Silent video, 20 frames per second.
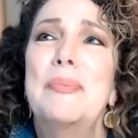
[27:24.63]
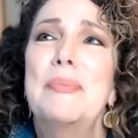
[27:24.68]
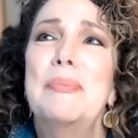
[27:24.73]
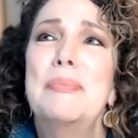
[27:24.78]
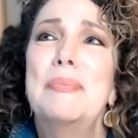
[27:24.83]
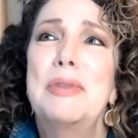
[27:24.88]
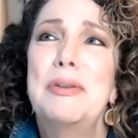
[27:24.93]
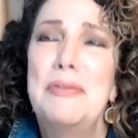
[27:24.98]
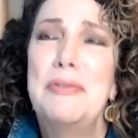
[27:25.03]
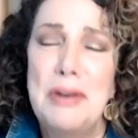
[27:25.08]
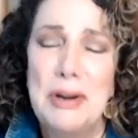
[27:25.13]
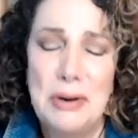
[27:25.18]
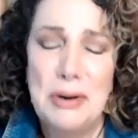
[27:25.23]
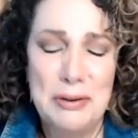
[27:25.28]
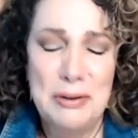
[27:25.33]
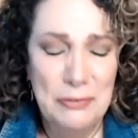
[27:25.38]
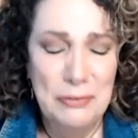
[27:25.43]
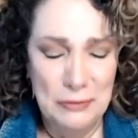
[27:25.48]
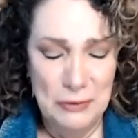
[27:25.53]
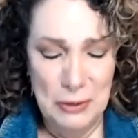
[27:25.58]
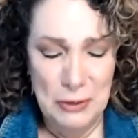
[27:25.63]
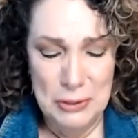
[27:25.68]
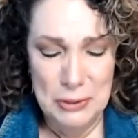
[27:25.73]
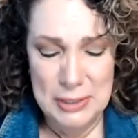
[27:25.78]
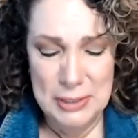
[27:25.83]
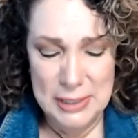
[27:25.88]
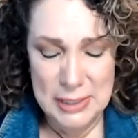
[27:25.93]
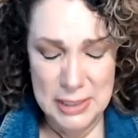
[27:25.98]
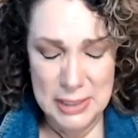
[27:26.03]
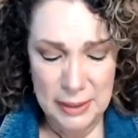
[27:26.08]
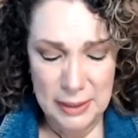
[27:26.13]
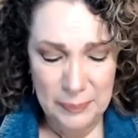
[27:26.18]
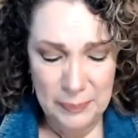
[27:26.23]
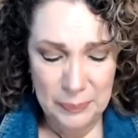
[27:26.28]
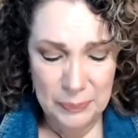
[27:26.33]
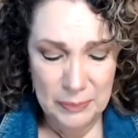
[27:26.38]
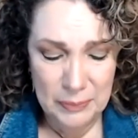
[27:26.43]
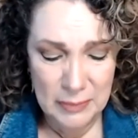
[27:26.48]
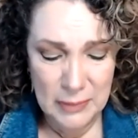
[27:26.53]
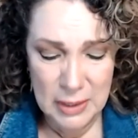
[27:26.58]
The very first,
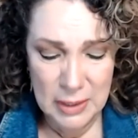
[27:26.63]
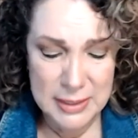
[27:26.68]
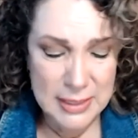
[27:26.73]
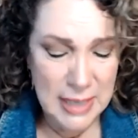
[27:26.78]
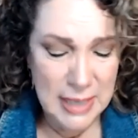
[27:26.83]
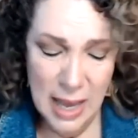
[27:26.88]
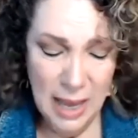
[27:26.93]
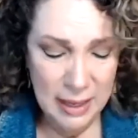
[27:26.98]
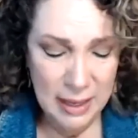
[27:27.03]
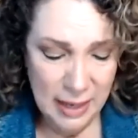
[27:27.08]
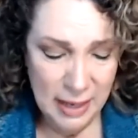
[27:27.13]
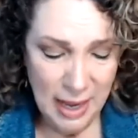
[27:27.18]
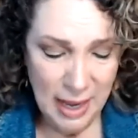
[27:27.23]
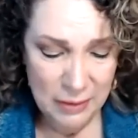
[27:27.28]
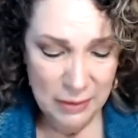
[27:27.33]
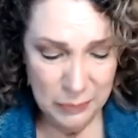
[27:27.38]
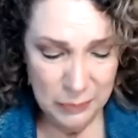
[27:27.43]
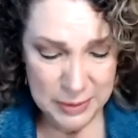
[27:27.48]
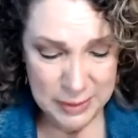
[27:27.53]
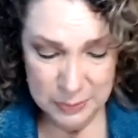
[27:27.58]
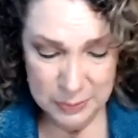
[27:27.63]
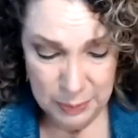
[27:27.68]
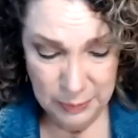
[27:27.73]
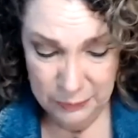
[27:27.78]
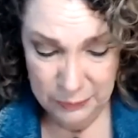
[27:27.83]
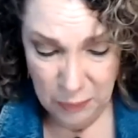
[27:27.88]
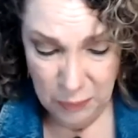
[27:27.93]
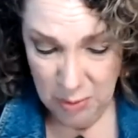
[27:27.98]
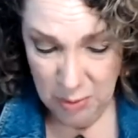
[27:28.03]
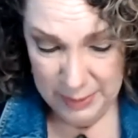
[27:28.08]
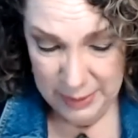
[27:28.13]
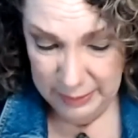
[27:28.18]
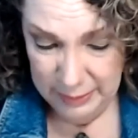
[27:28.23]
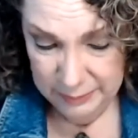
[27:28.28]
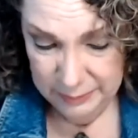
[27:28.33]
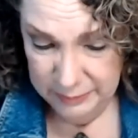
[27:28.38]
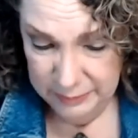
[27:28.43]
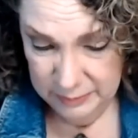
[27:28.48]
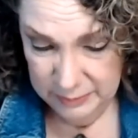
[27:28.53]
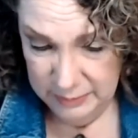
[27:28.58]
because I was performing,
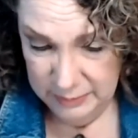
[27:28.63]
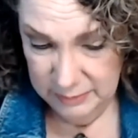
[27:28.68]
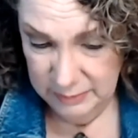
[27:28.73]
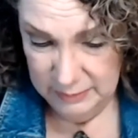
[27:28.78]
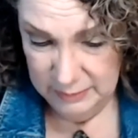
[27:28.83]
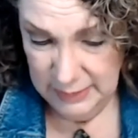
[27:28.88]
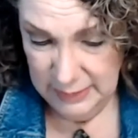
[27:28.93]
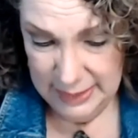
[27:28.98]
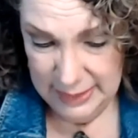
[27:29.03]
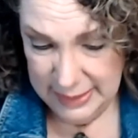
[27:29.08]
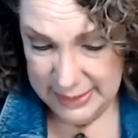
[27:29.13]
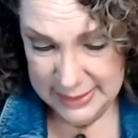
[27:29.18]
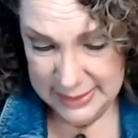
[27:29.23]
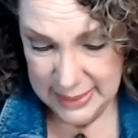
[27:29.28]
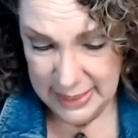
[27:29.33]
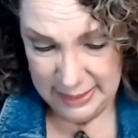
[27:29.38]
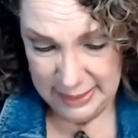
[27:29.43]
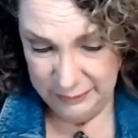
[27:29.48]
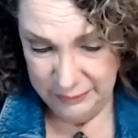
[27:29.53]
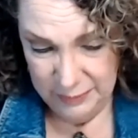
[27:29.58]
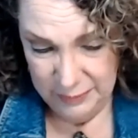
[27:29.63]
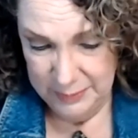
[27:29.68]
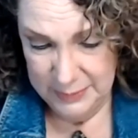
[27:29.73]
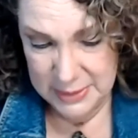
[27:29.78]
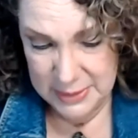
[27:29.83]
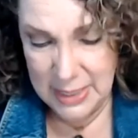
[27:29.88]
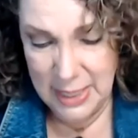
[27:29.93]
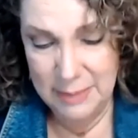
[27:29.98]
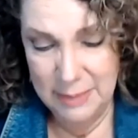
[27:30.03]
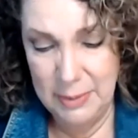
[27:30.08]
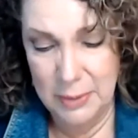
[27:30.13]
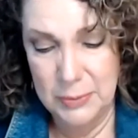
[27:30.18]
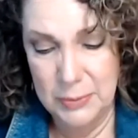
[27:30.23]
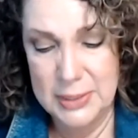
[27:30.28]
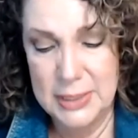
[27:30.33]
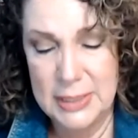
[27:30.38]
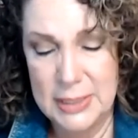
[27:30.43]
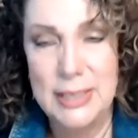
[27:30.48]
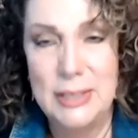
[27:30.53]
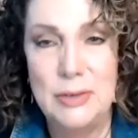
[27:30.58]
like I said, from the time I
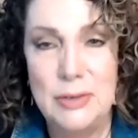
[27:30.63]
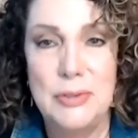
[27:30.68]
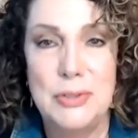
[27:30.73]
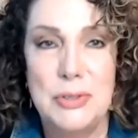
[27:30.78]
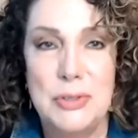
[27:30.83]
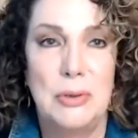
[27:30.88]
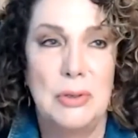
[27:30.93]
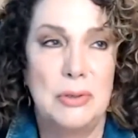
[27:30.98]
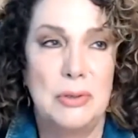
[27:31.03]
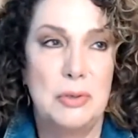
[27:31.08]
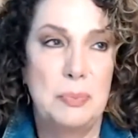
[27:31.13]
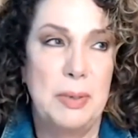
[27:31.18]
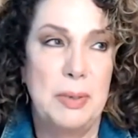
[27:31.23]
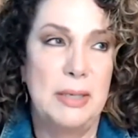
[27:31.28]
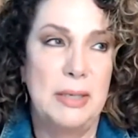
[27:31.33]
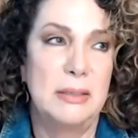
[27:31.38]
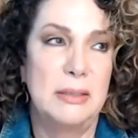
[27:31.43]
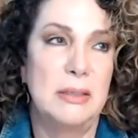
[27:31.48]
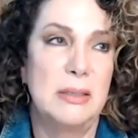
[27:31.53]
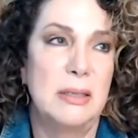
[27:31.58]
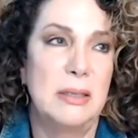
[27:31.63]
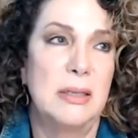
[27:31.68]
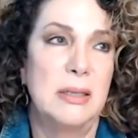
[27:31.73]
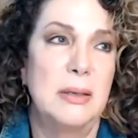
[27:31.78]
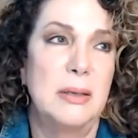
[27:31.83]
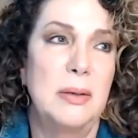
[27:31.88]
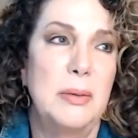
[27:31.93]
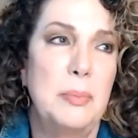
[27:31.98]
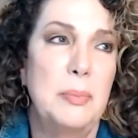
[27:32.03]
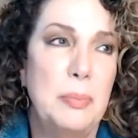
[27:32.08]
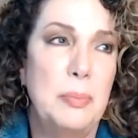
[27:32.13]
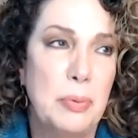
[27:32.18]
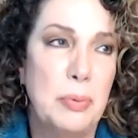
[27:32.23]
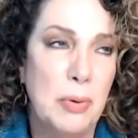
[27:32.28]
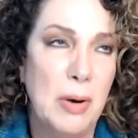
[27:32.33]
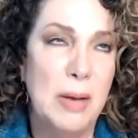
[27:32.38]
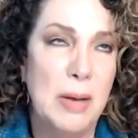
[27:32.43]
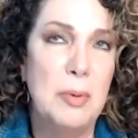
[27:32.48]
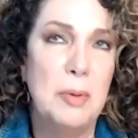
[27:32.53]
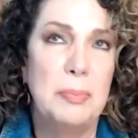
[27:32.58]
was 10 years old, but
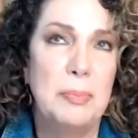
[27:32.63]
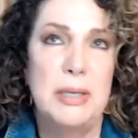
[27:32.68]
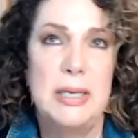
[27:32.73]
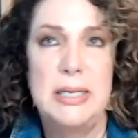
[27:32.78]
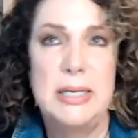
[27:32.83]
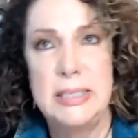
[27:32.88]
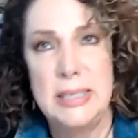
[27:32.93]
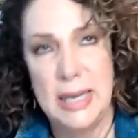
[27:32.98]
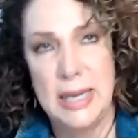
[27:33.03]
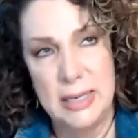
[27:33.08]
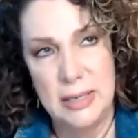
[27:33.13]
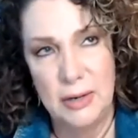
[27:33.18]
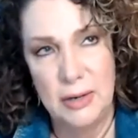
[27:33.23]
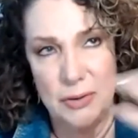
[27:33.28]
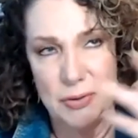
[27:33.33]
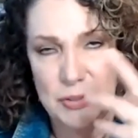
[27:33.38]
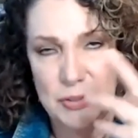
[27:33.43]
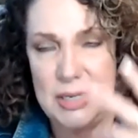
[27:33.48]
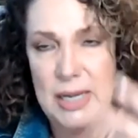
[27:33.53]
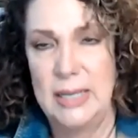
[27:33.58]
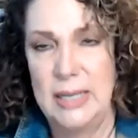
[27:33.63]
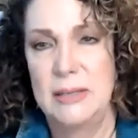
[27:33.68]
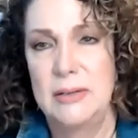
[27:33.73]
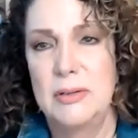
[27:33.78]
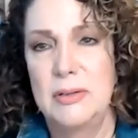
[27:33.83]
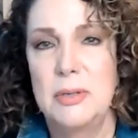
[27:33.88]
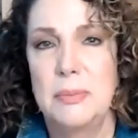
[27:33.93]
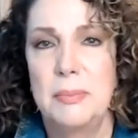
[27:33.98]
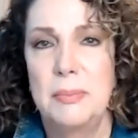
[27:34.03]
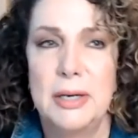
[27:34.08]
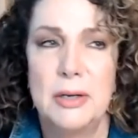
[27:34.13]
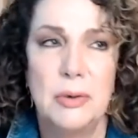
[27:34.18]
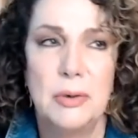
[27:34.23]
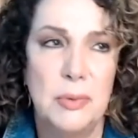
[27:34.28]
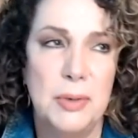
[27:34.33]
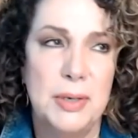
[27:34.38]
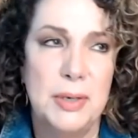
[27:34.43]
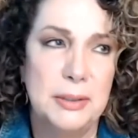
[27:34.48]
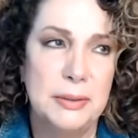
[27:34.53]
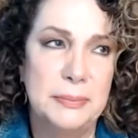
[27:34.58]
probably 10 years into my
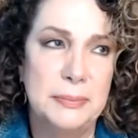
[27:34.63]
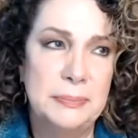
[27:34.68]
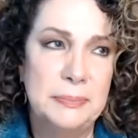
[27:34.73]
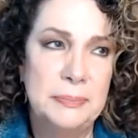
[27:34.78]
career,